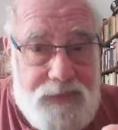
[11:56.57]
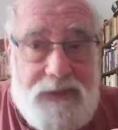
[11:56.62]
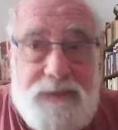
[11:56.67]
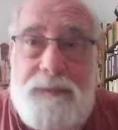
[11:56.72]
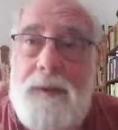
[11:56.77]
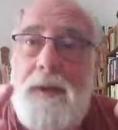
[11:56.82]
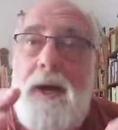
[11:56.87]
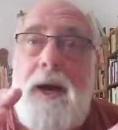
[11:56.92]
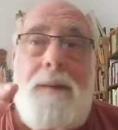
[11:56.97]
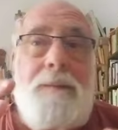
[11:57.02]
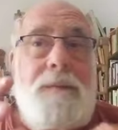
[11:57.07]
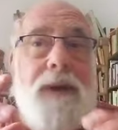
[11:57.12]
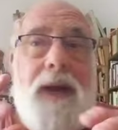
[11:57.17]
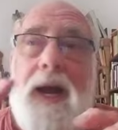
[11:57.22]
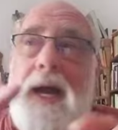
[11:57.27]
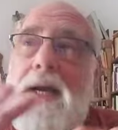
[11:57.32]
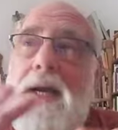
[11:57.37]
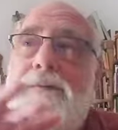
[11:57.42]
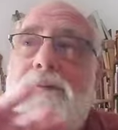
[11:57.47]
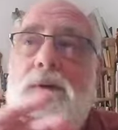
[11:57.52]
It's become
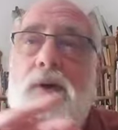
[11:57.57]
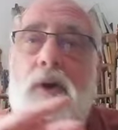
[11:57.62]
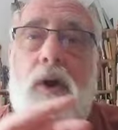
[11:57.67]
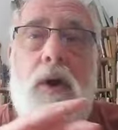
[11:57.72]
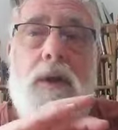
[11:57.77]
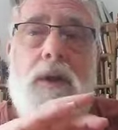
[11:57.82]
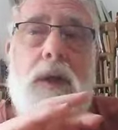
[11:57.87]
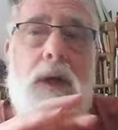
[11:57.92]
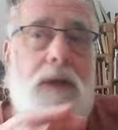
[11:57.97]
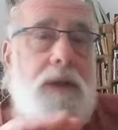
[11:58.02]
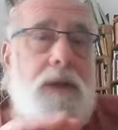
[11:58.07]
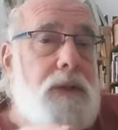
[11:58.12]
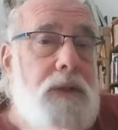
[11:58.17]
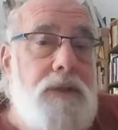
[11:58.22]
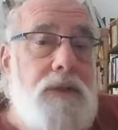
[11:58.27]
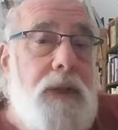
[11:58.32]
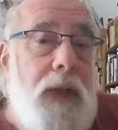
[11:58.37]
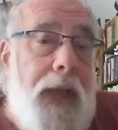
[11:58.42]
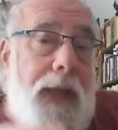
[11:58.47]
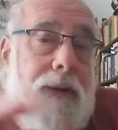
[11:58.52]
kind of
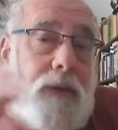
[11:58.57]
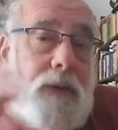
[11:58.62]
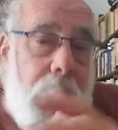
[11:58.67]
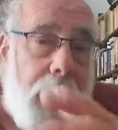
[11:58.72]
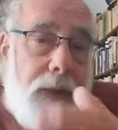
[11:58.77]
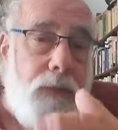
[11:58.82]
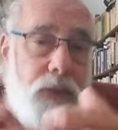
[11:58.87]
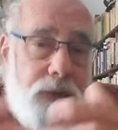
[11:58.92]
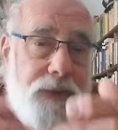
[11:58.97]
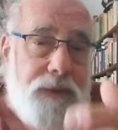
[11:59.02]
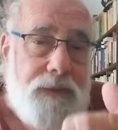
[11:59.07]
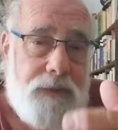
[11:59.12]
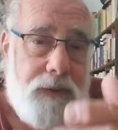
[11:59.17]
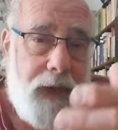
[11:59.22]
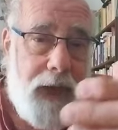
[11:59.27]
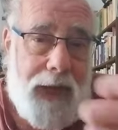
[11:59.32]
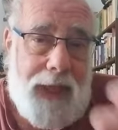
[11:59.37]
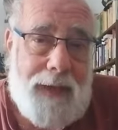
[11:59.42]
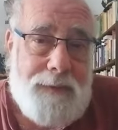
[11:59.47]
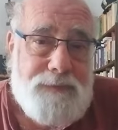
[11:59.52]
and with the
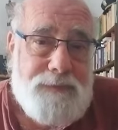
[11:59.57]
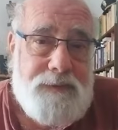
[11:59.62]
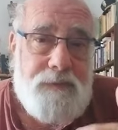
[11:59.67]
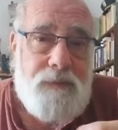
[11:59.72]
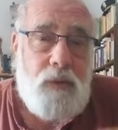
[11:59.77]
collapse,